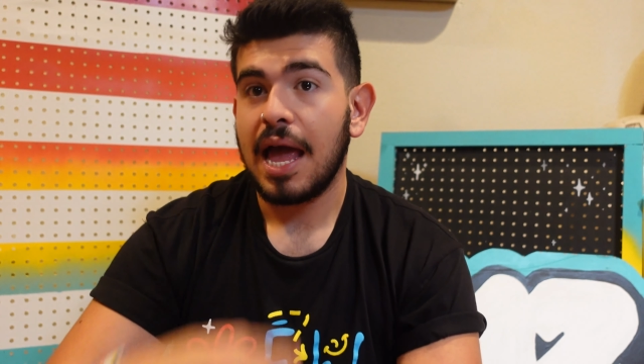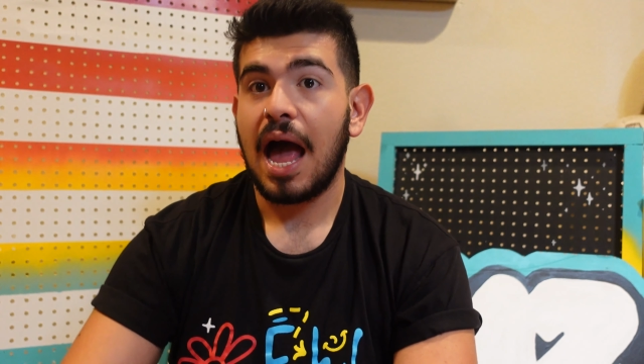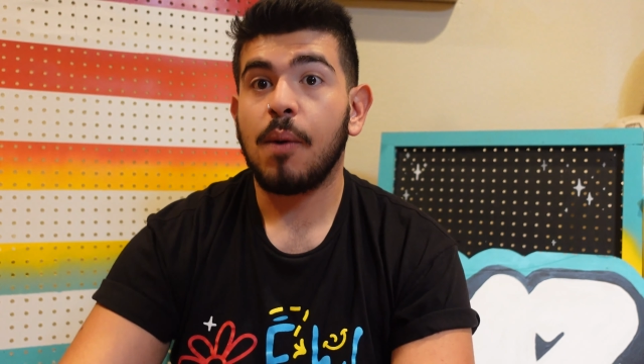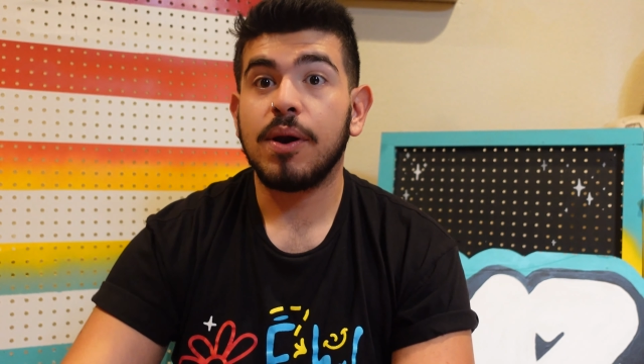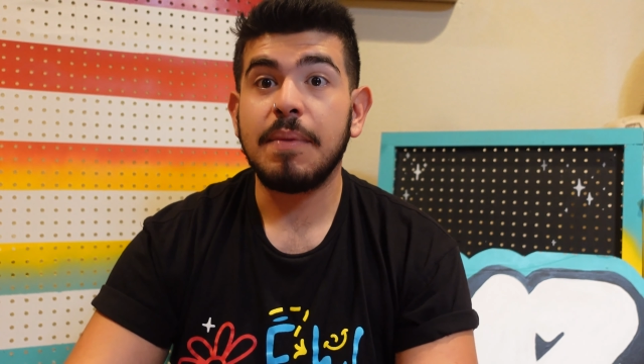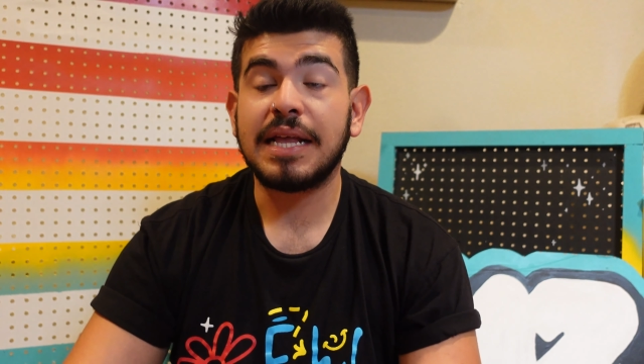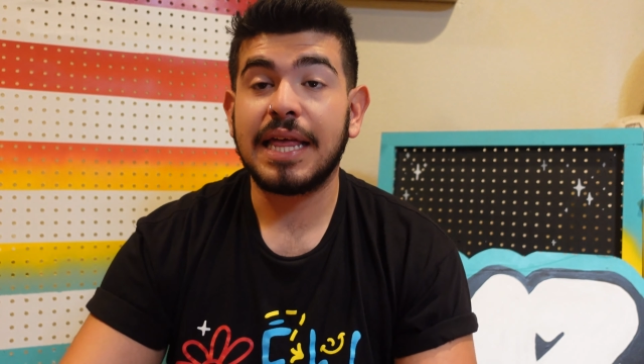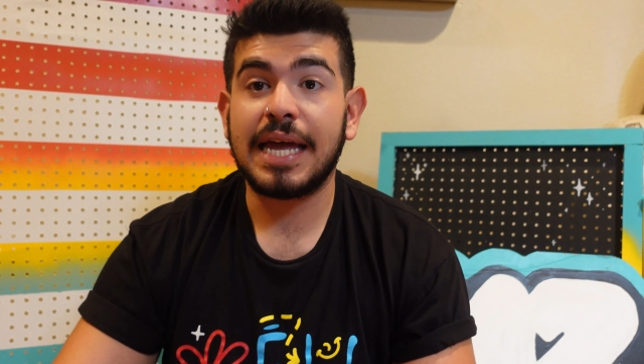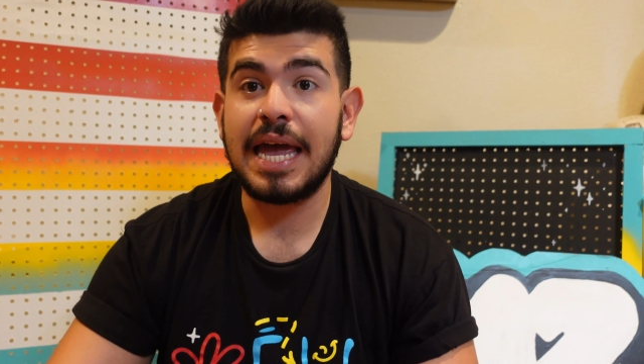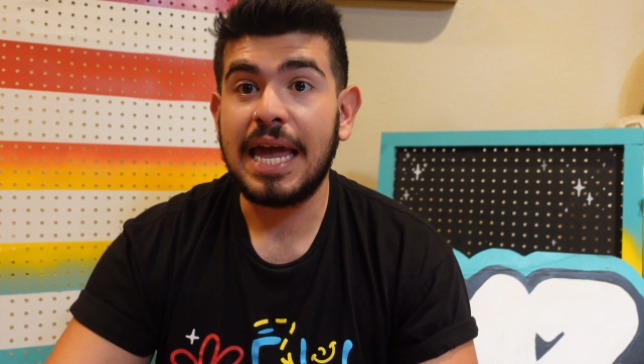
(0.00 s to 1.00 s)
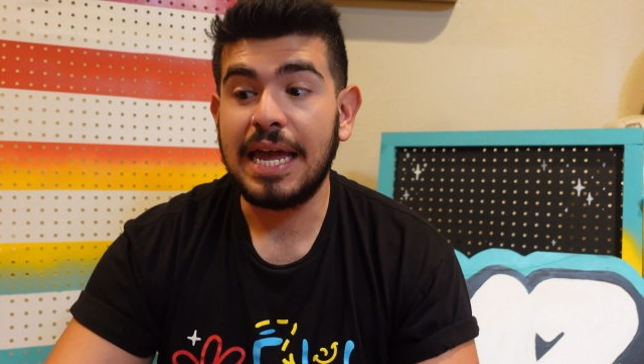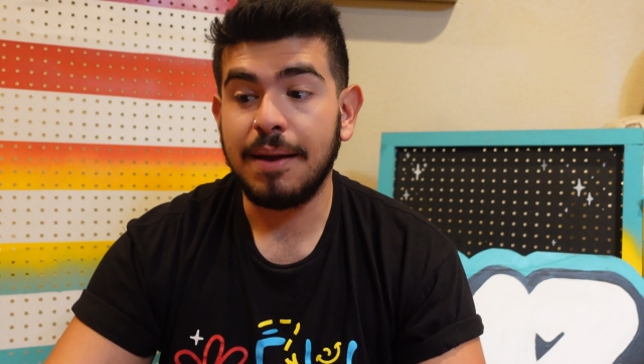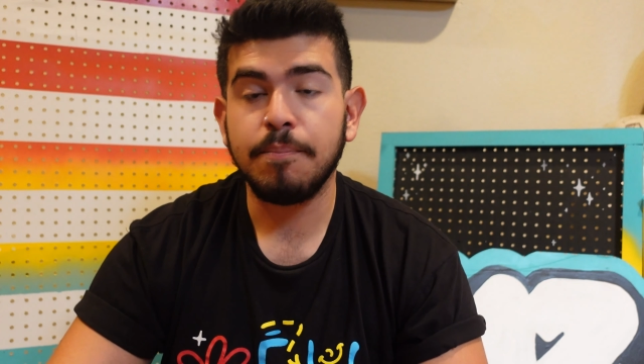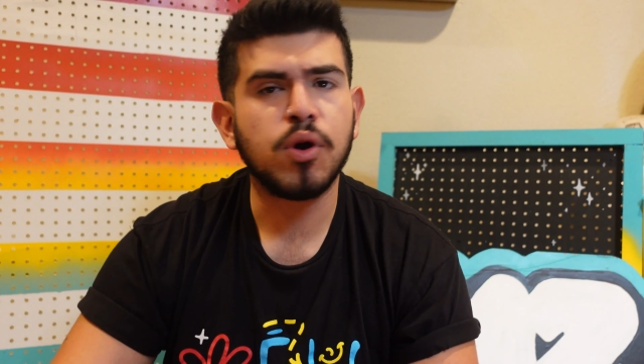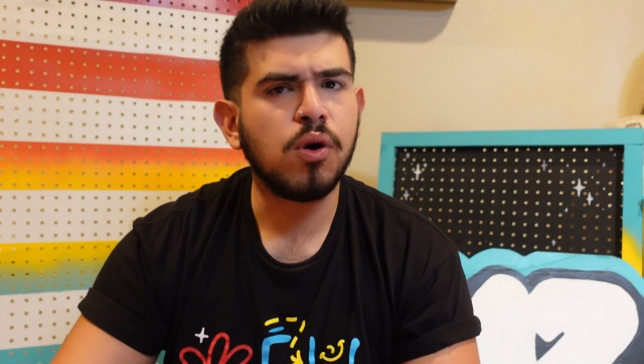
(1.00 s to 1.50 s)
I want to make like
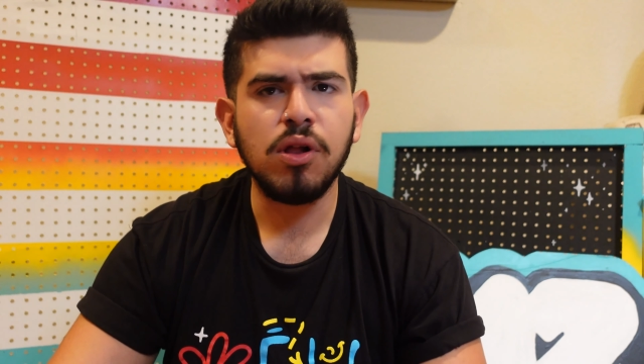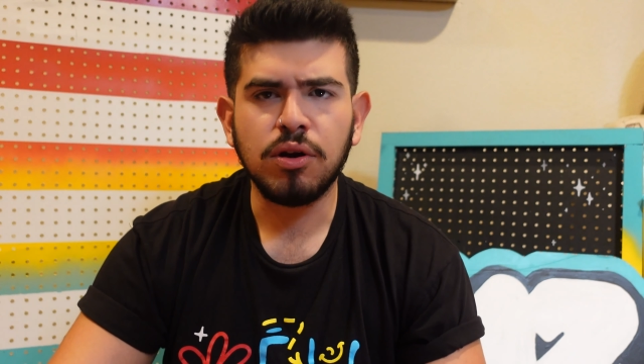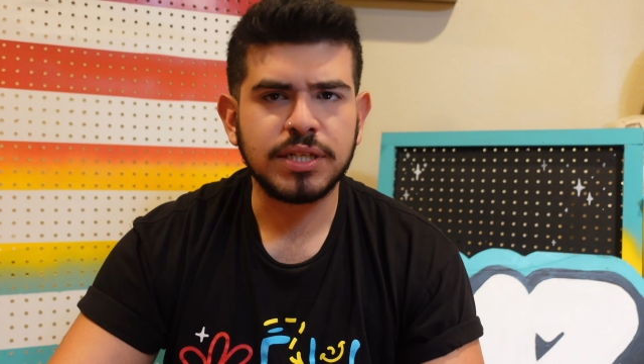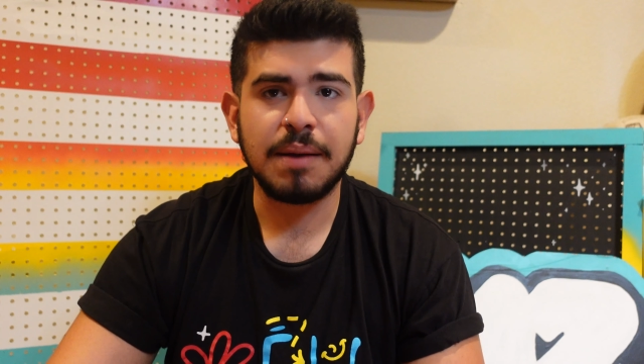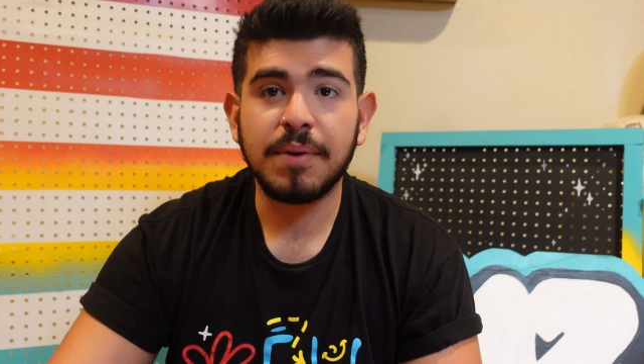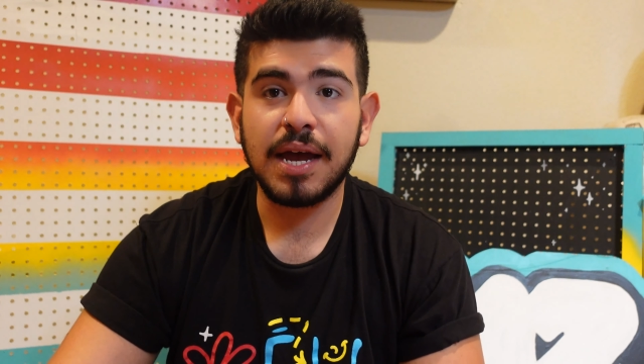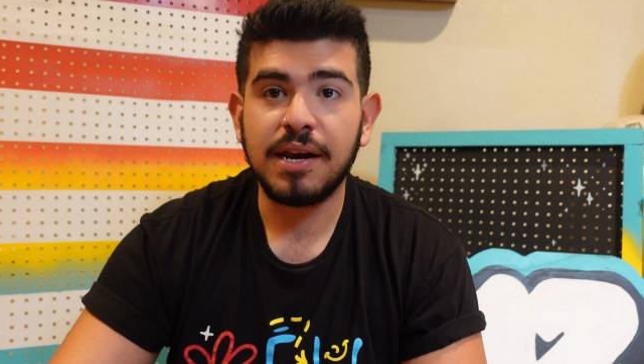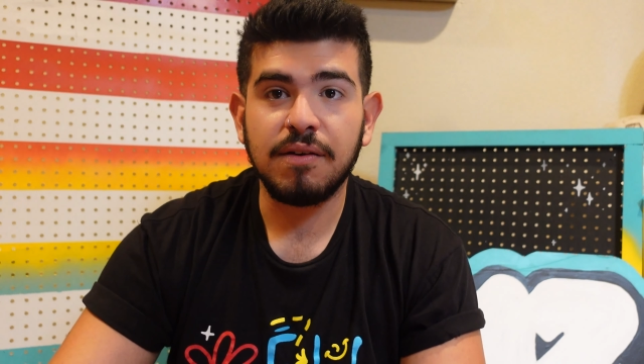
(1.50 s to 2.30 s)
a mural or some kind